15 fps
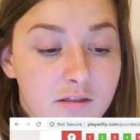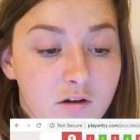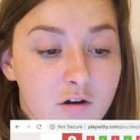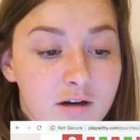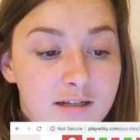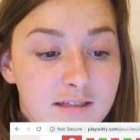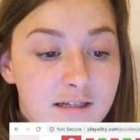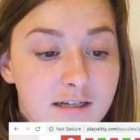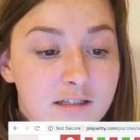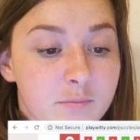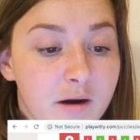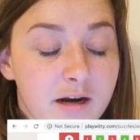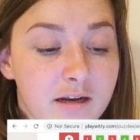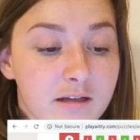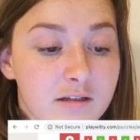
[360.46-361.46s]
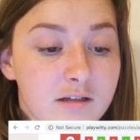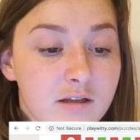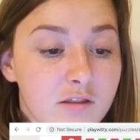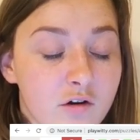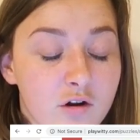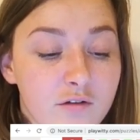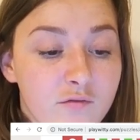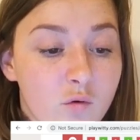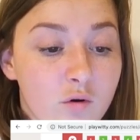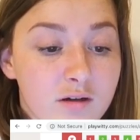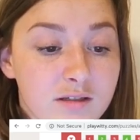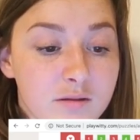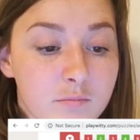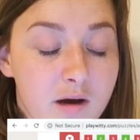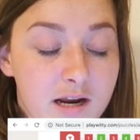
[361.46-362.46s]
36 minus to 34
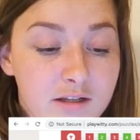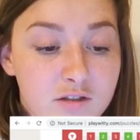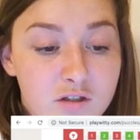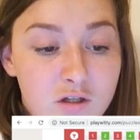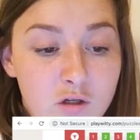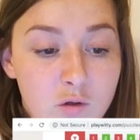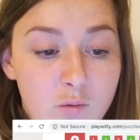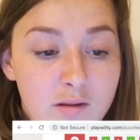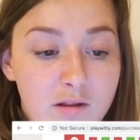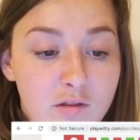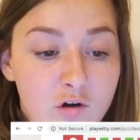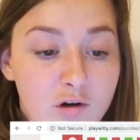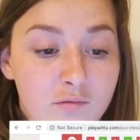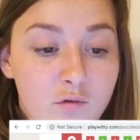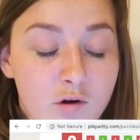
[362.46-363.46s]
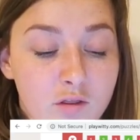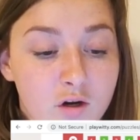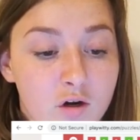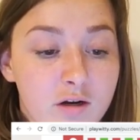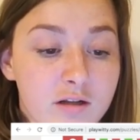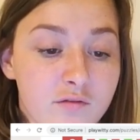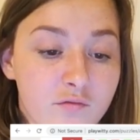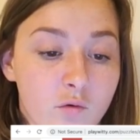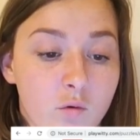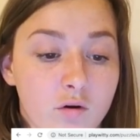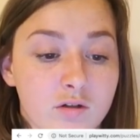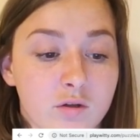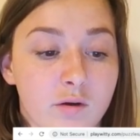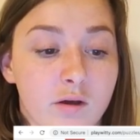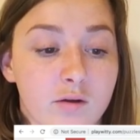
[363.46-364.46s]
is minus 2, and then 34 to 30 is 4.
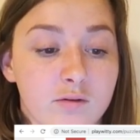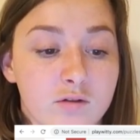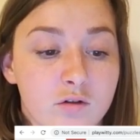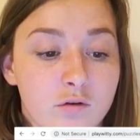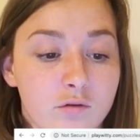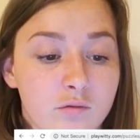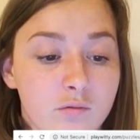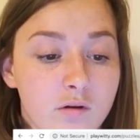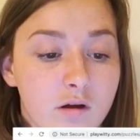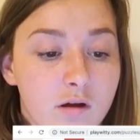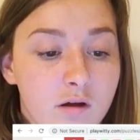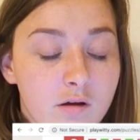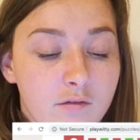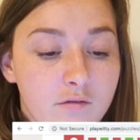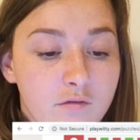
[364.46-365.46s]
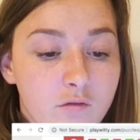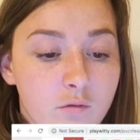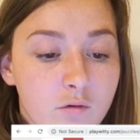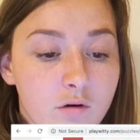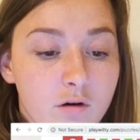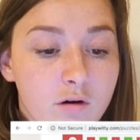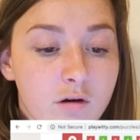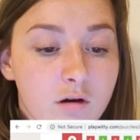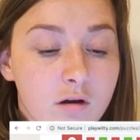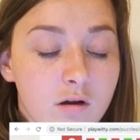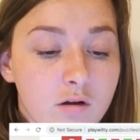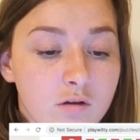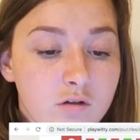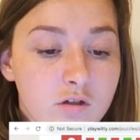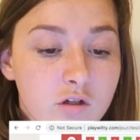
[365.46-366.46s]
So it goes 2, 4,
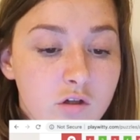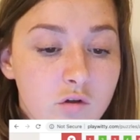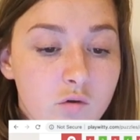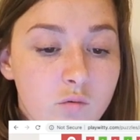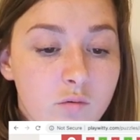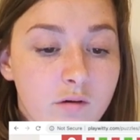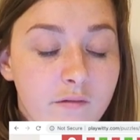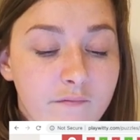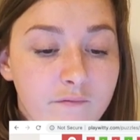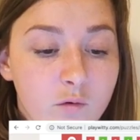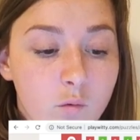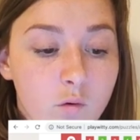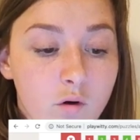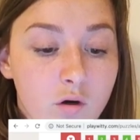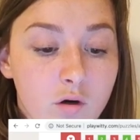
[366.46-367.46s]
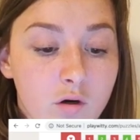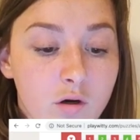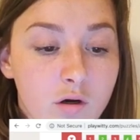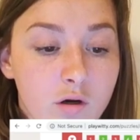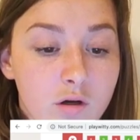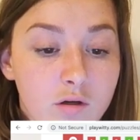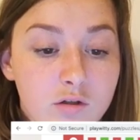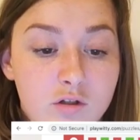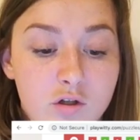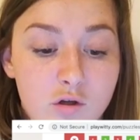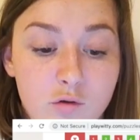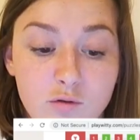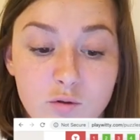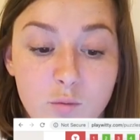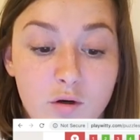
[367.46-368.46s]
2, 4,
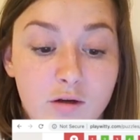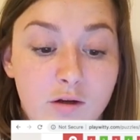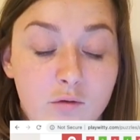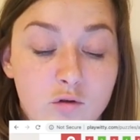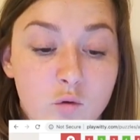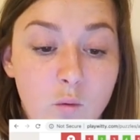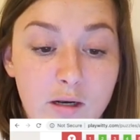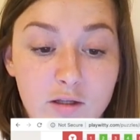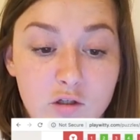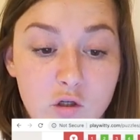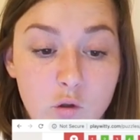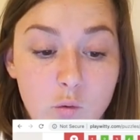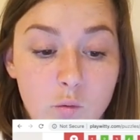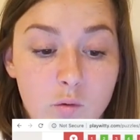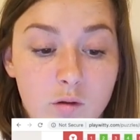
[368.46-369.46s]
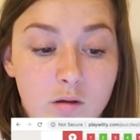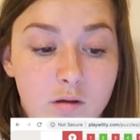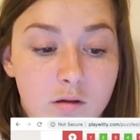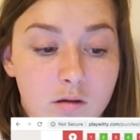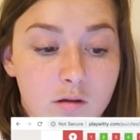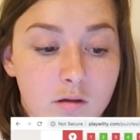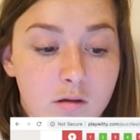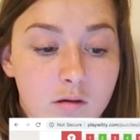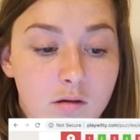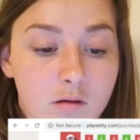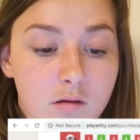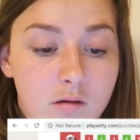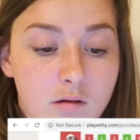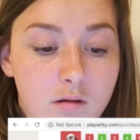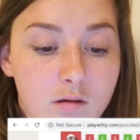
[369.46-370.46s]
2. So we're going to go 22.
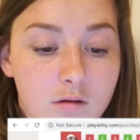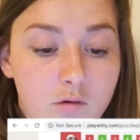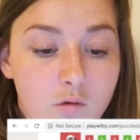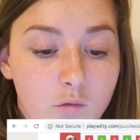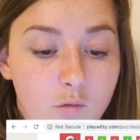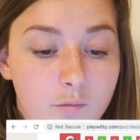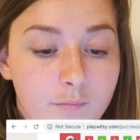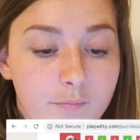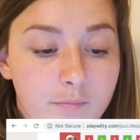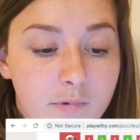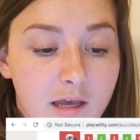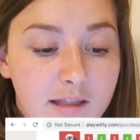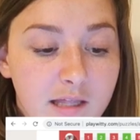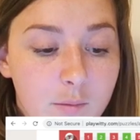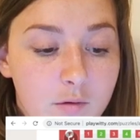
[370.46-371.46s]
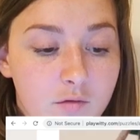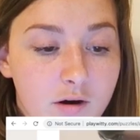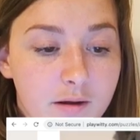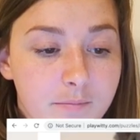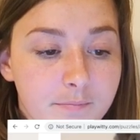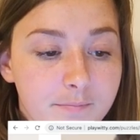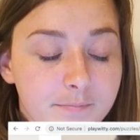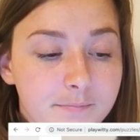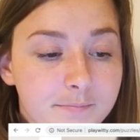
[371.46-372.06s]
Cool. Got that one right.